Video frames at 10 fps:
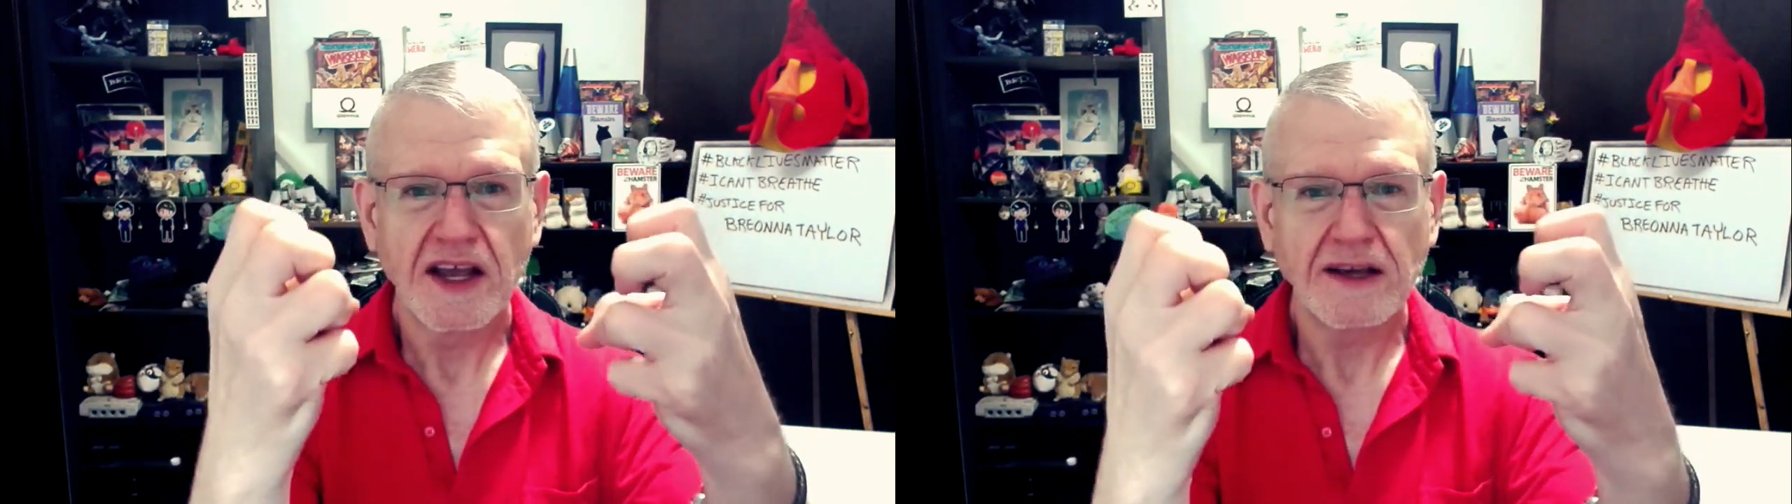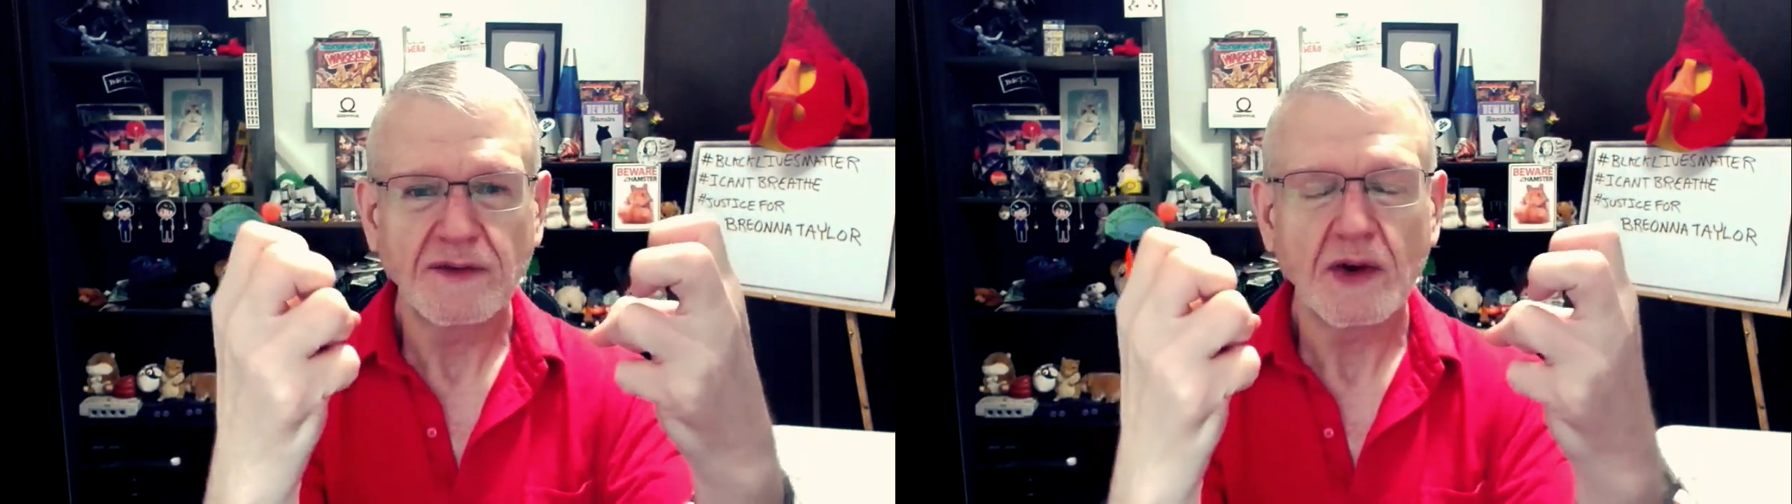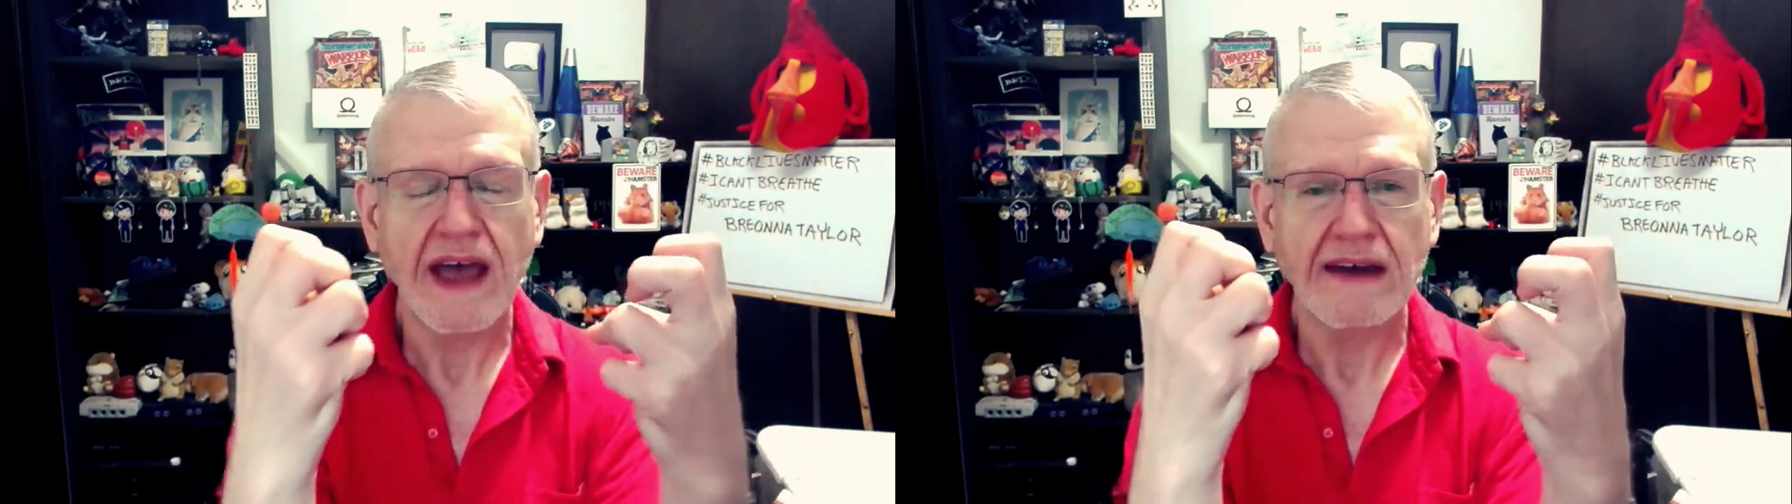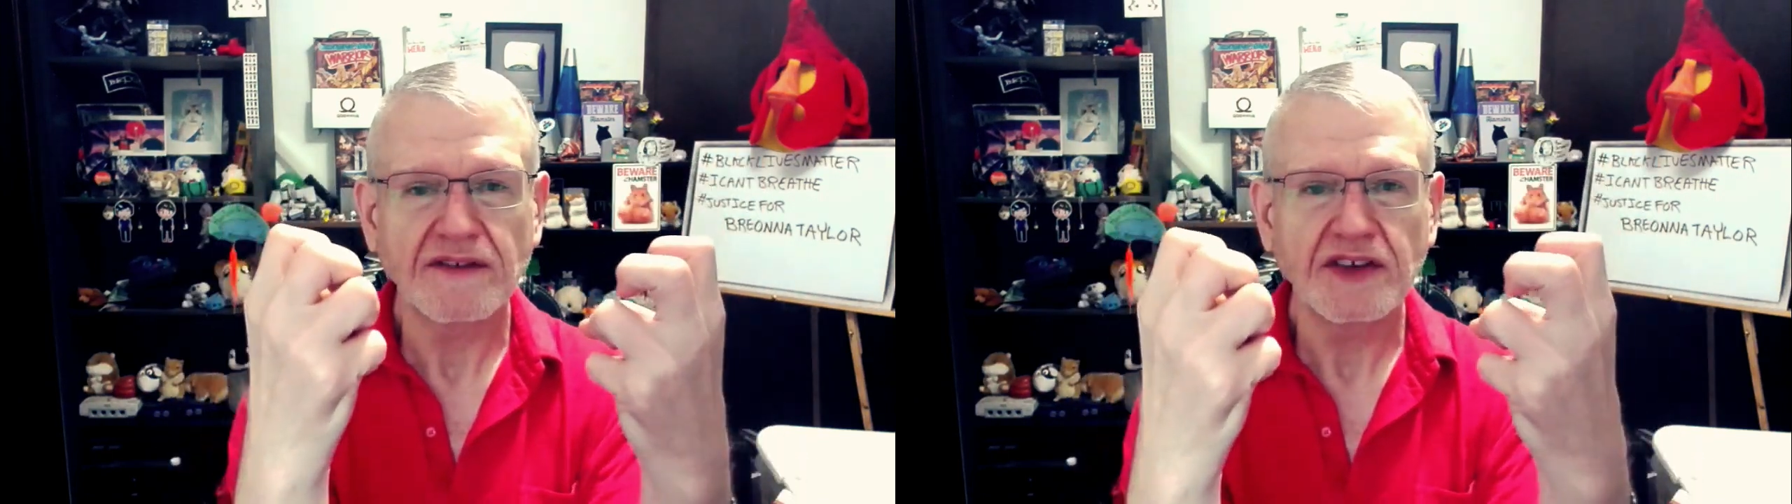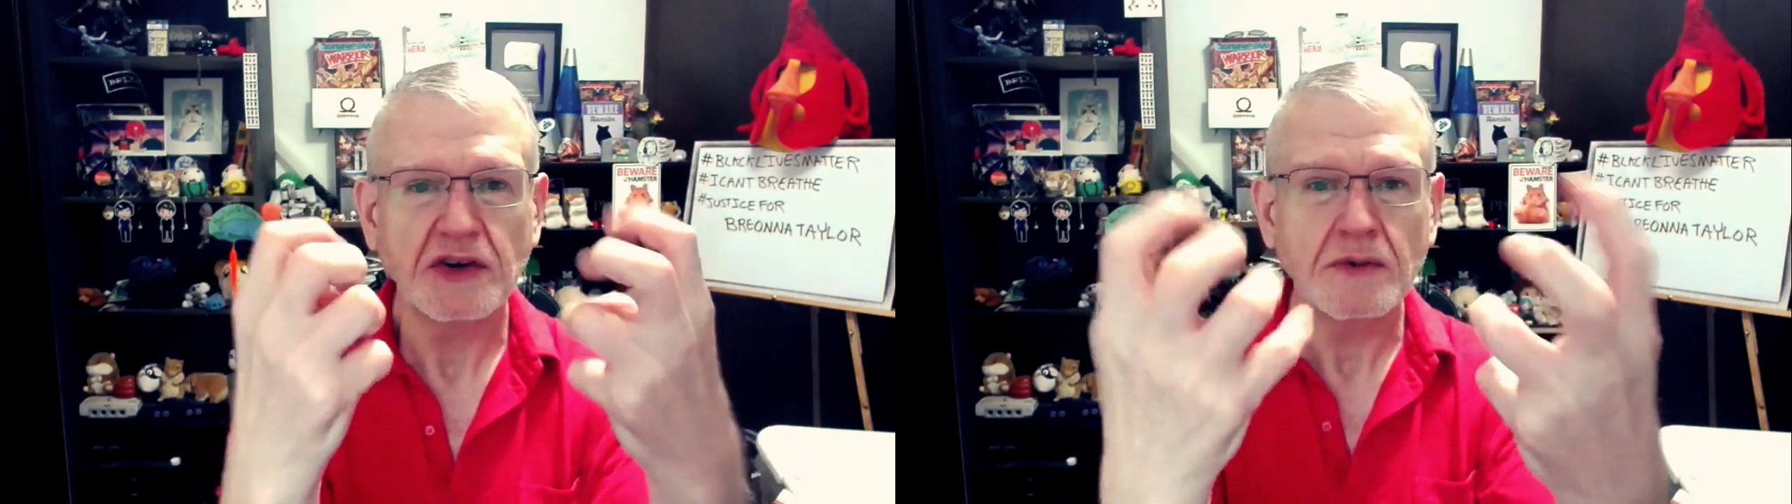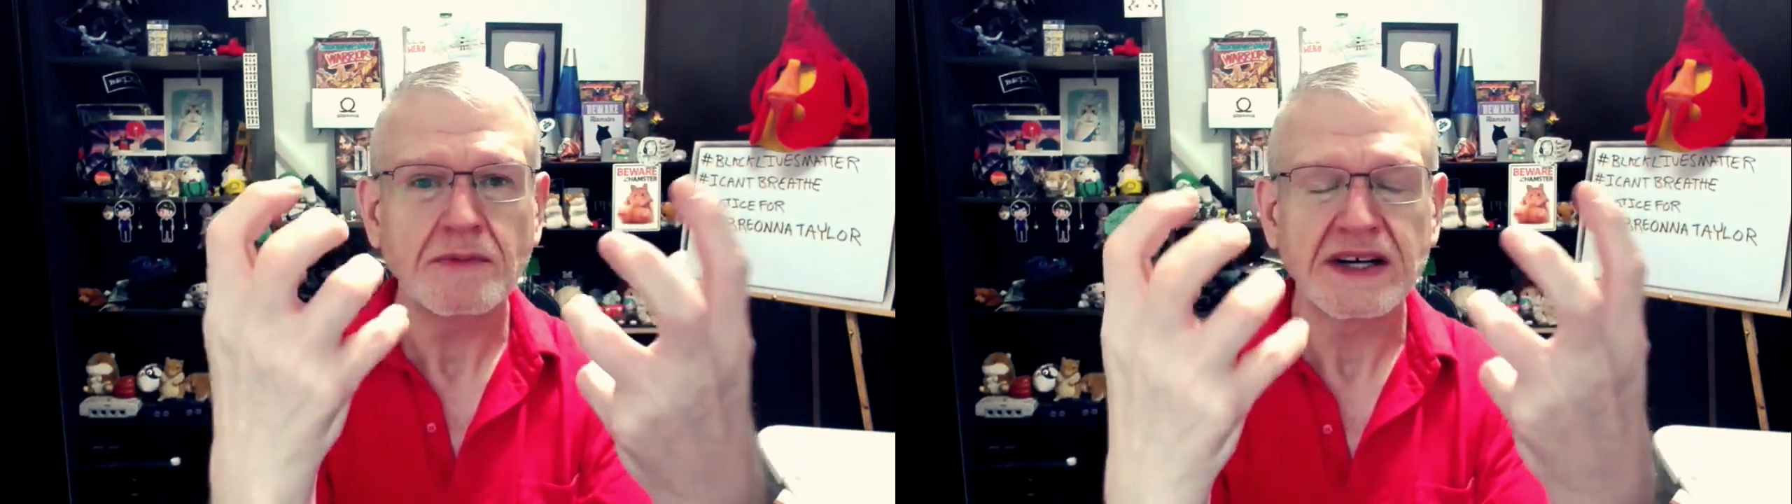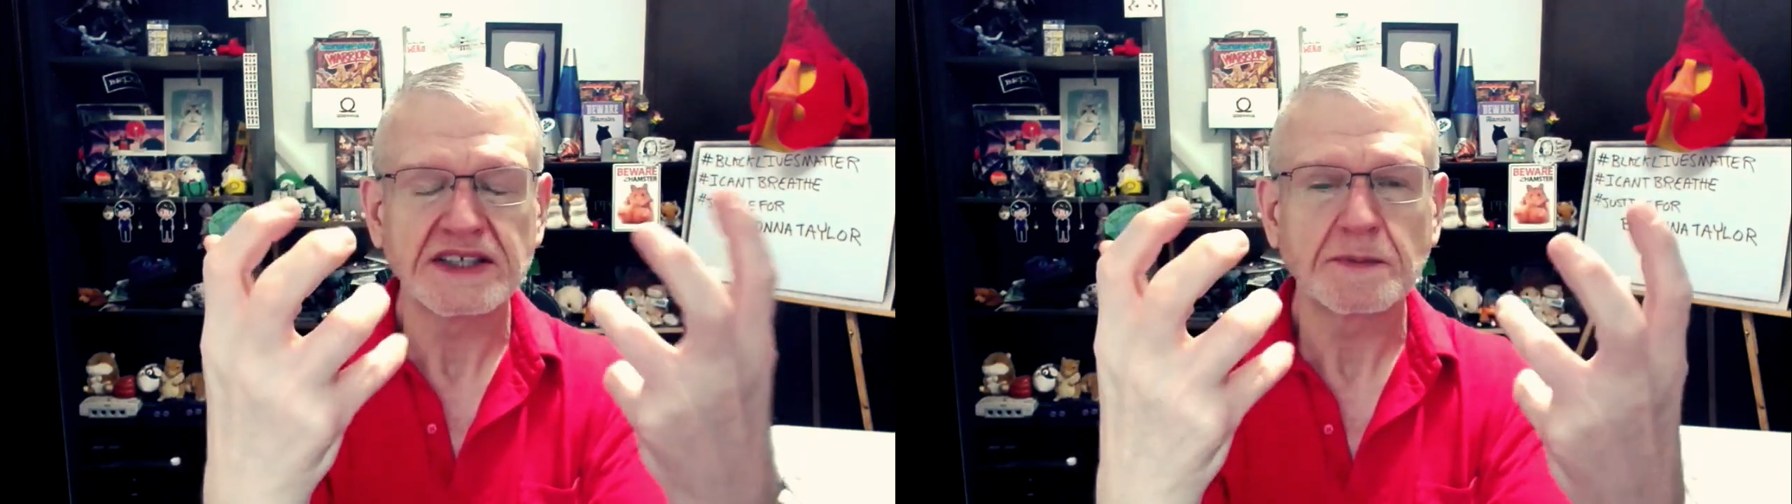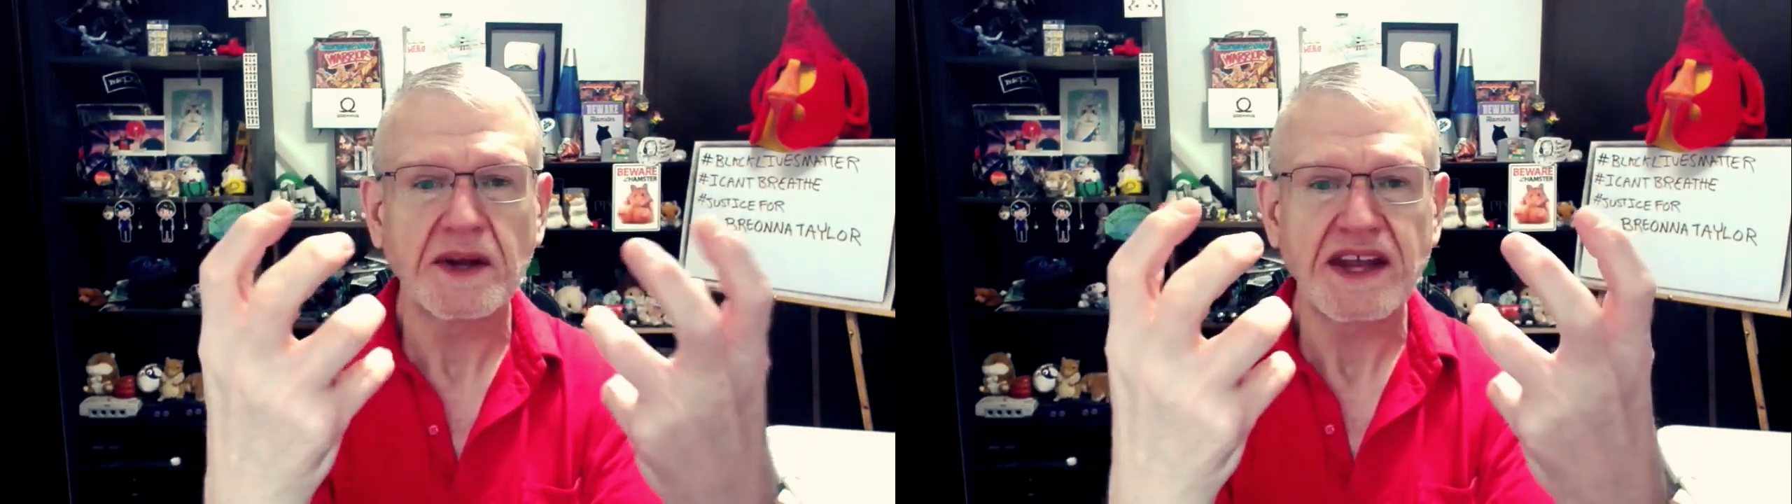If you have too
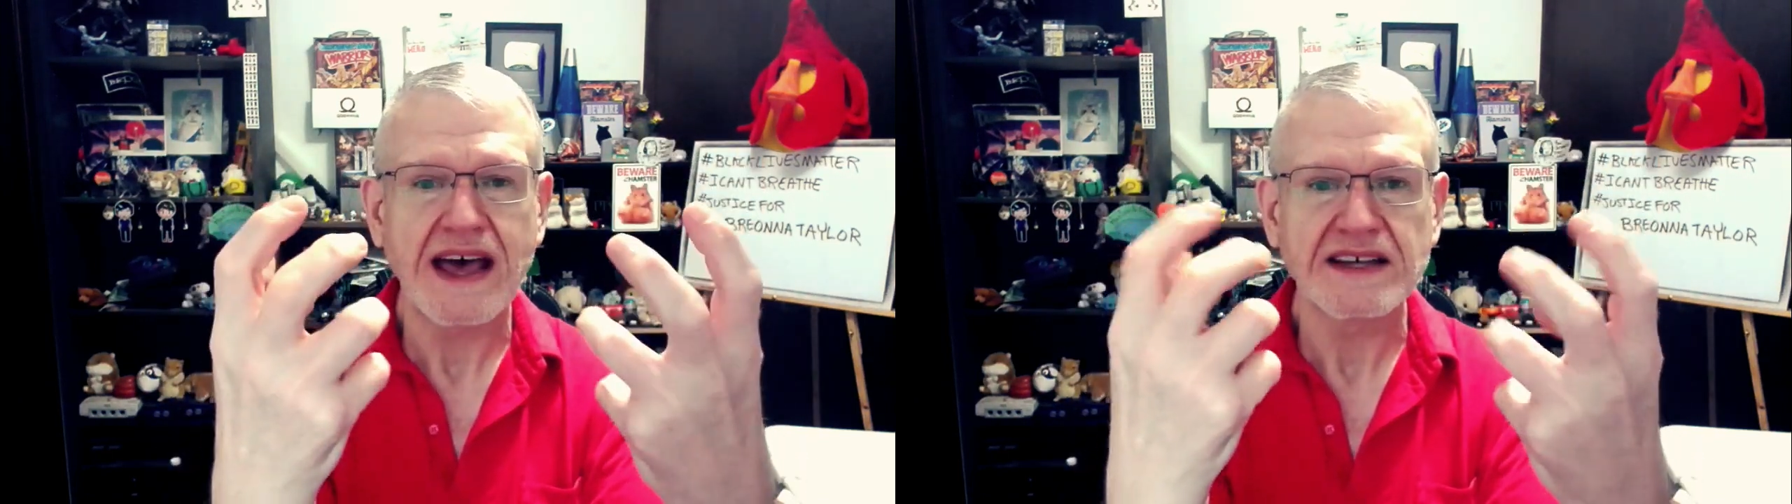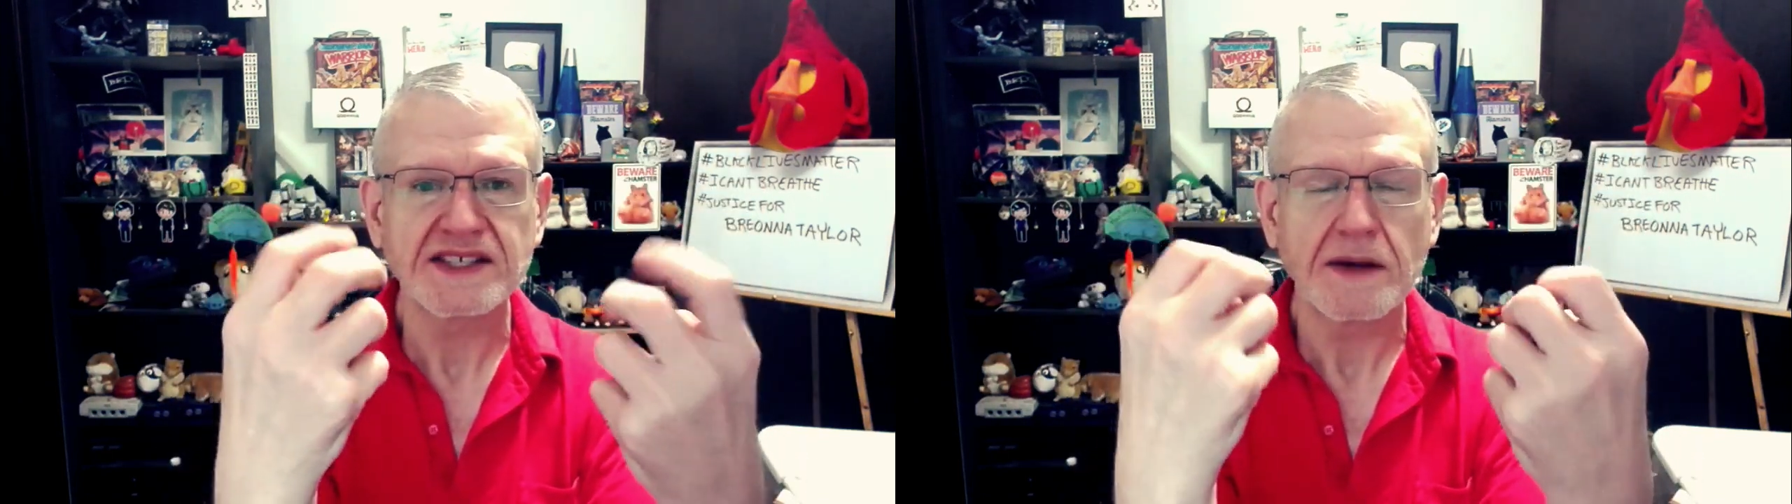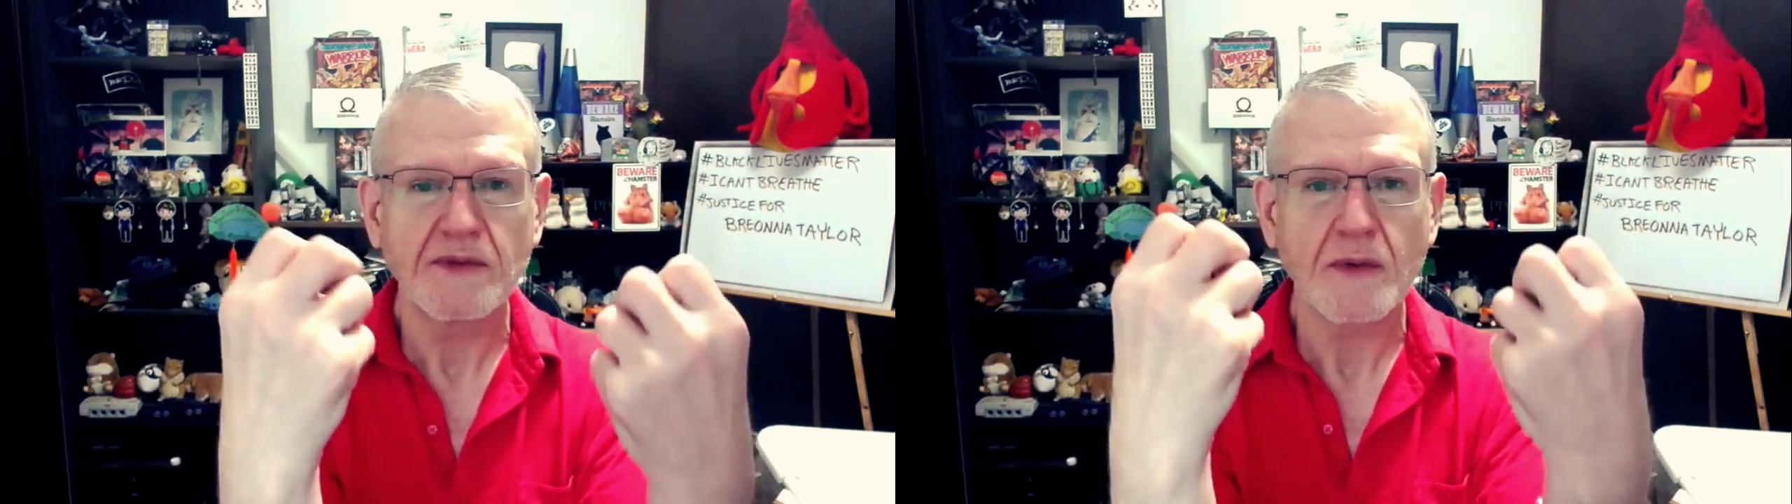much potassium,